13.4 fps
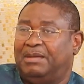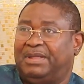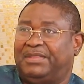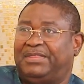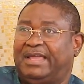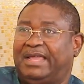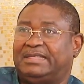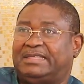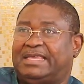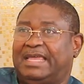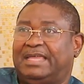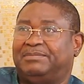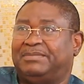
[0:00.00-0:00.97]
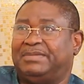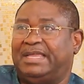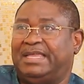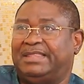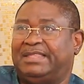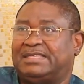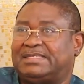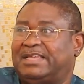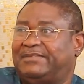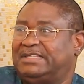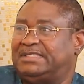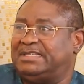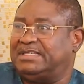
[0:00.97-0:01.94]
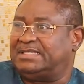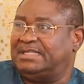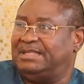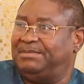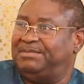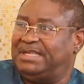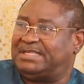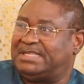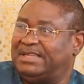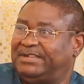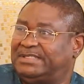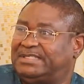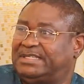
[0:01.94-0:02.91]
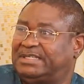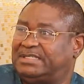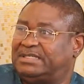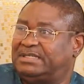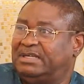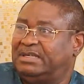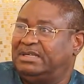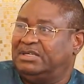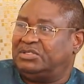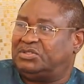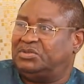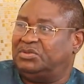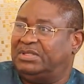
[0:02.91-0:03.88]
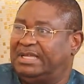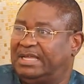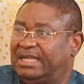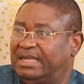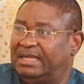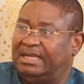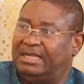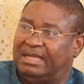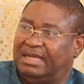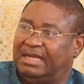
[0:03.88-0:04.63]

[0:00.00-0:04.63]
But then came in the 70s, in the mid-70s to the